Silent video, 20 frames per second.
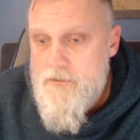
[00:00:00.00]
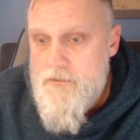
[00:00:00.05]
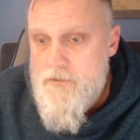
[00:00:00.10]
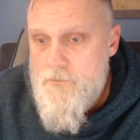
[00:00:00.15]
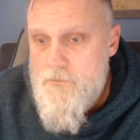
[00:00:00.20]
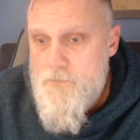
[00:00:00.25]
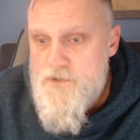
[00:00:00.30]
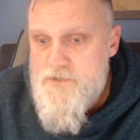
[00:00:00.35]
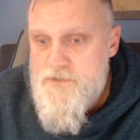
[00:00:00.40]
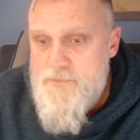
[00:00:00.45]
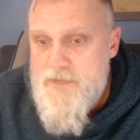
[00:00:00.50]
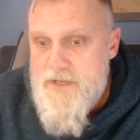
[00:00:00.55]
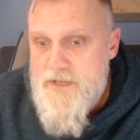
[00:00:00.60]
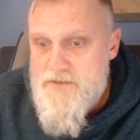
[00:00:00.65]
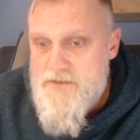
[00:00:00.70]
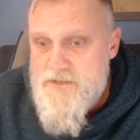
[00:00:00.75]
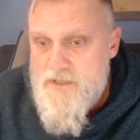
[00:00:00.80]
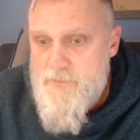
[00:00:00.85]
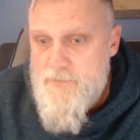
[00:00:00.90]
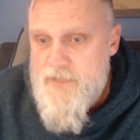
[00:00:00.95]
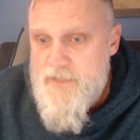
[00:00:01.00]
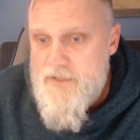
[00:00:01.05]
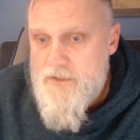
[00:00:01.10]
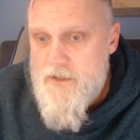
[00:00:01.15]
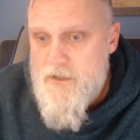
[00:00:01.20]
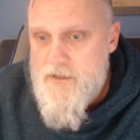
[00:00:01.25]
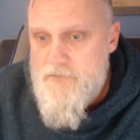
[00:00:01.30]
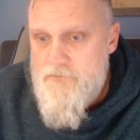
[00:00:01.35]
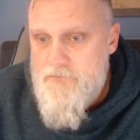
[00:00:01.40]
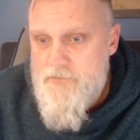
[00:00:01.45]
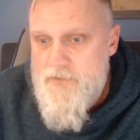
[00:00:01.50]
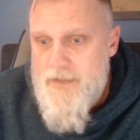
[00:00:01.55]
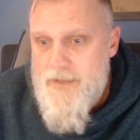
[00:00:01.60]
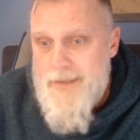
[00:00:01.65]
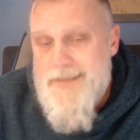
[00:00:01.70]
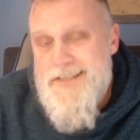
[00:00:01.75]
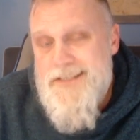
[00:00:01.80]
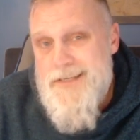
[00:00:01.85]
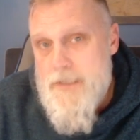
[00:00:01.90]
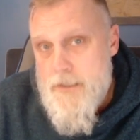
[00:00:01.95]
which means there's going to be a lot of
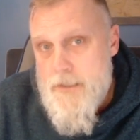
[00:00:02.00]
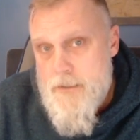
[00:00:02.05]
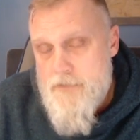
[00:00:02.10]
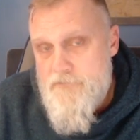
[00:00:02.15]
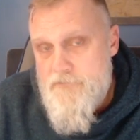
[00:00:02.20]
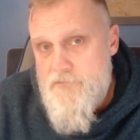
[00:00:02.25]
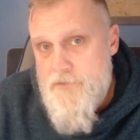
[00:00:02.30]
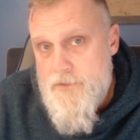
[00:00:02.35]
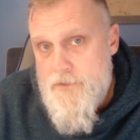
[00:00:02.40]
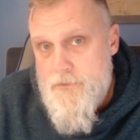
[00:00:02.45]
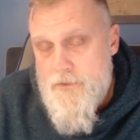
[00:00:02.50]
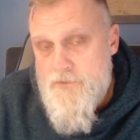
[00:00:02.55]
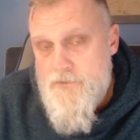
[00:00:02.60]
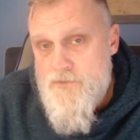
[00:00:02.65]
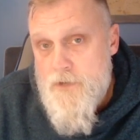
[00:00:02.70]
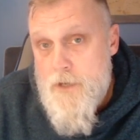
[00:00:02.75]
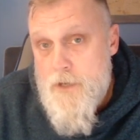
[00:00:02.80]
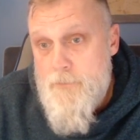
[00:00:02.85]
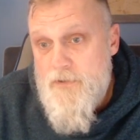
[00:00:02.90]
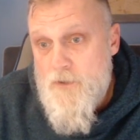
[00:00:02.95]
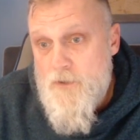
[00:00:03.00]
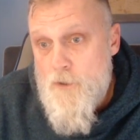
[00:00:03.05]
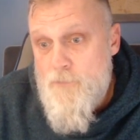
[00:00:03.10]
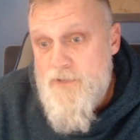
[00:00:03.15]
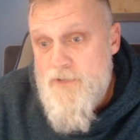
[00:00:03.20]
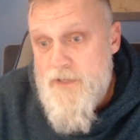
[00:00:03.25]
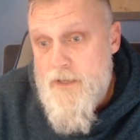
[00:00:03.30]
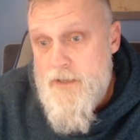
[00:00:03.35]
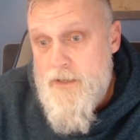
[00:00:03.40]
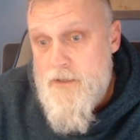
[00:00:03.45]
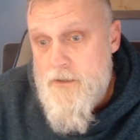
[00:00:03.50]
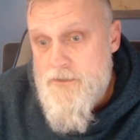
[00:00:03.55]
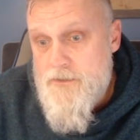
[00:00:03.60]
density for you to drop an OBA on.